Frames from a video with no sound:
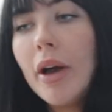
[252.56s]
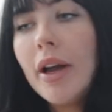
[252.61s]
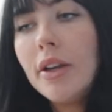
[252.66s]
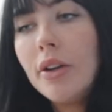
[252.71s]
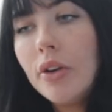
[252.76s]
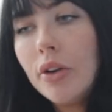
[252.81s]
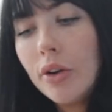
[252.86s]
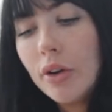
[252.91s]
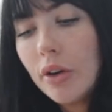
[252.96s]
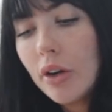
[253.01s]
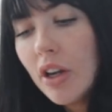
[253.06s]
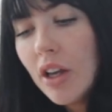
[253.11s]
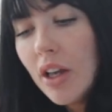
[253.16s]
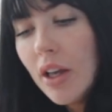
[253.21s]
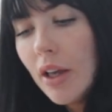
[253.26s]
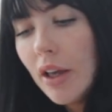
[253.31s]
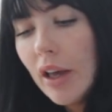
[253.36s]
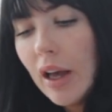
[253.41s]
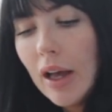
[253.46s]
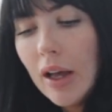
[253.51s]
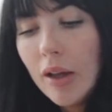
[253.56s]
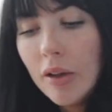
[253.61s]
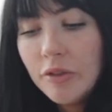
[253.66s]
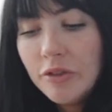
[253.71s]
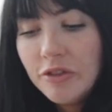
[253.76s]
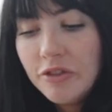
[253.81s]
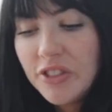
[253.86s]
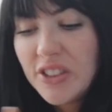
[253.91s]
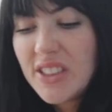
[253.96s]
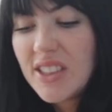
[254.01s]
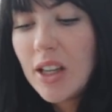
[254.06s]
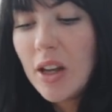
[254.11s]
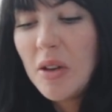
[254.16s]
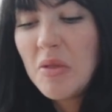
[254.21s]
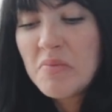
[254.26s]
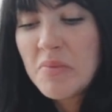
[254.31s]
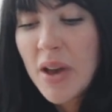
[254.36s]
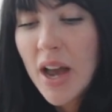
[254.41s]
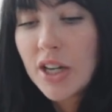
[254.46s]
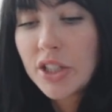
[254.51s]
I know for
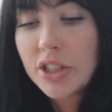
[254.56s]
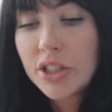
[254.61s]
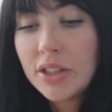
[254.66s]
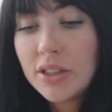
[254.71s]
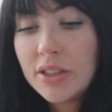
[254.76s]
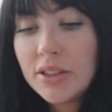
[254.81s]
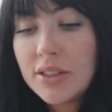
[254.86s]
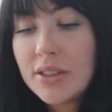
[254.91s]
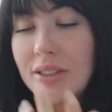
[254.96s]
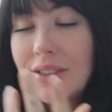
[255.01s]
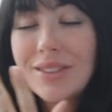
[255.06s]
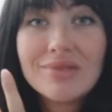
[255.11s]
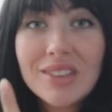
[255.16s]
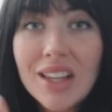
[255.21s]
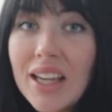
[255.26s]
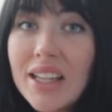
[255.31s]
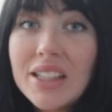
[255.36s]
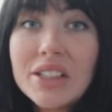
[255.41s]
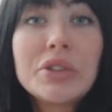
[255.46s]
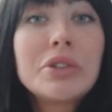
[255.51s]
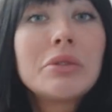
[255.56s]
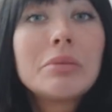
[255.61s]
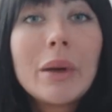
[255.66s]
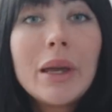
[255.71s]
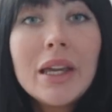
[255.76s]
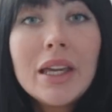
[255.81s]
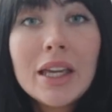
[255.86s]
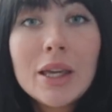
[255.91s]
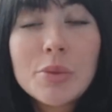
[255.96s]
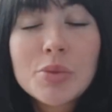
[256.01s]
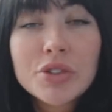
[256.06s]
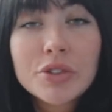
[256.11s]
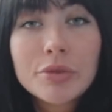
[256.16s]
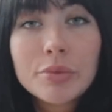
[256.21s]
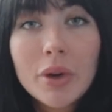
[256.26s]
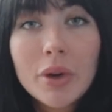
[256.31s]
some passions, they don't make heaps of